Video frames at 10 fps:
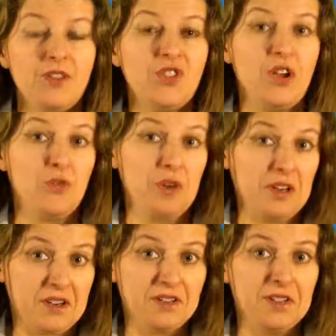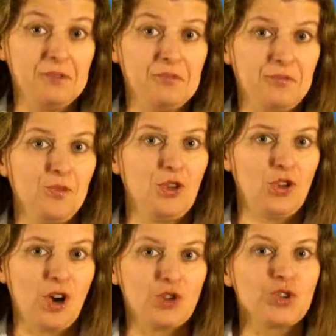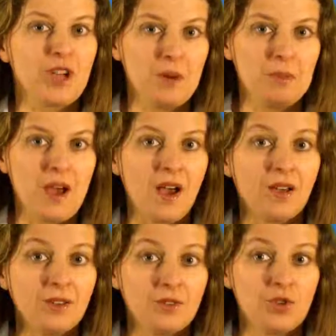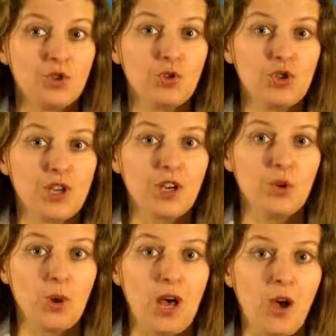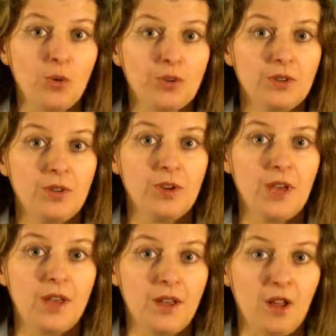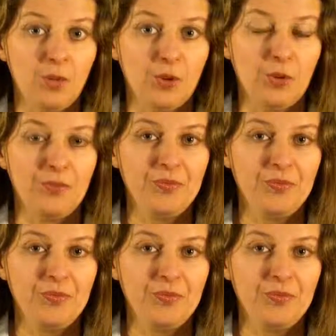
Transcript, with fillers: theoretically, the dog should come back to check you out and help you.